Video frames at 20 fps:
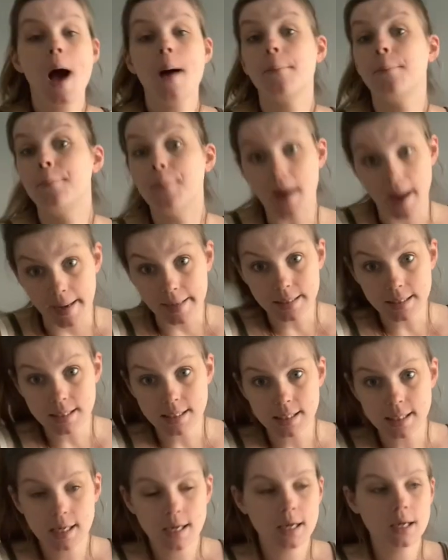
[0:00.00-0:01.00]

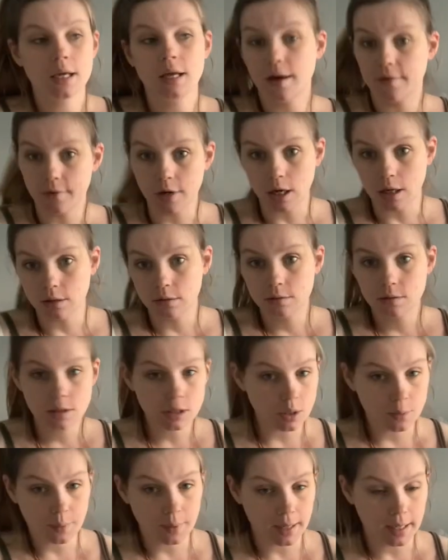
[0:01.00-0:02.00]
but you never know,
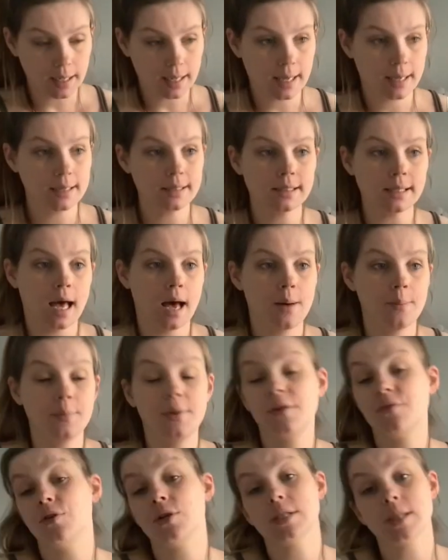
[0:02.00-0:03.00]
so bring in case. But
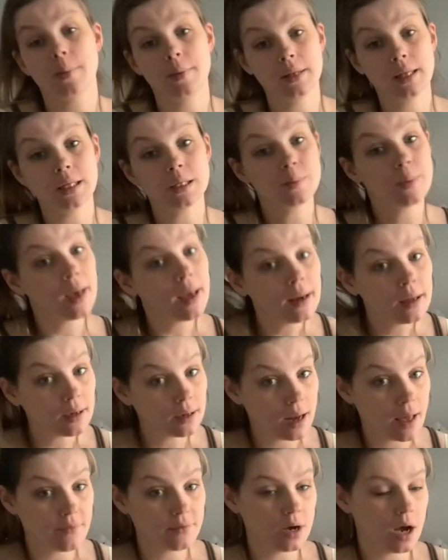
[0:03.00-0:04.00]
if you're someone that's planning on
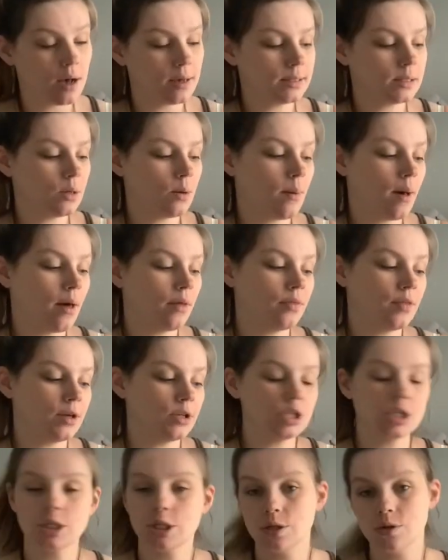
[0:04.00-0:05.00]
having a hospital bath, they
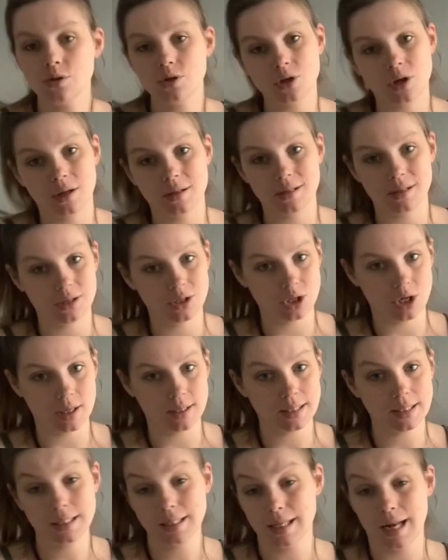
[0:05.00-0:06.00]
just use Johnson &
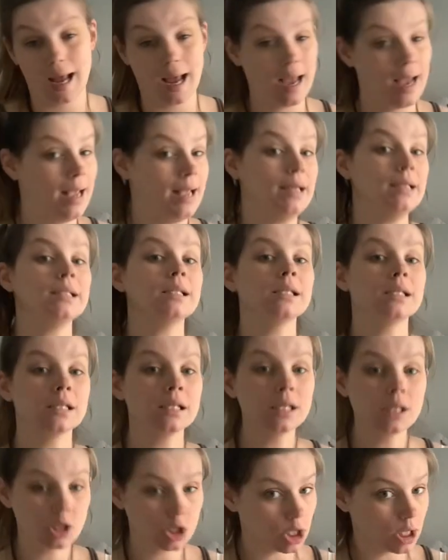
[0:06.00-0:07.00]
Johnson's, and I hate
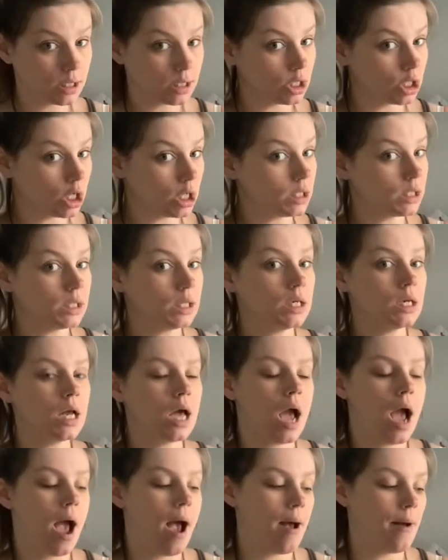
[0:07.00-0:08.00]
Johnson & Johnson,
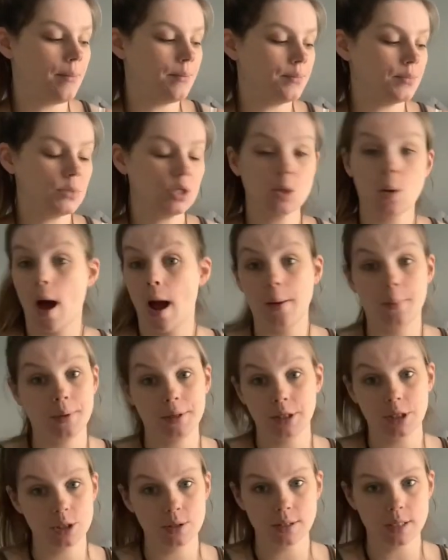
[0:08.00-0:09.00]
so I
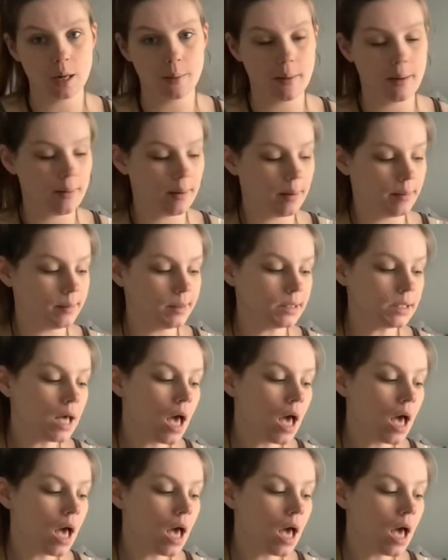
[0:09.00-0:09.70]
wouldn't use it on my babies.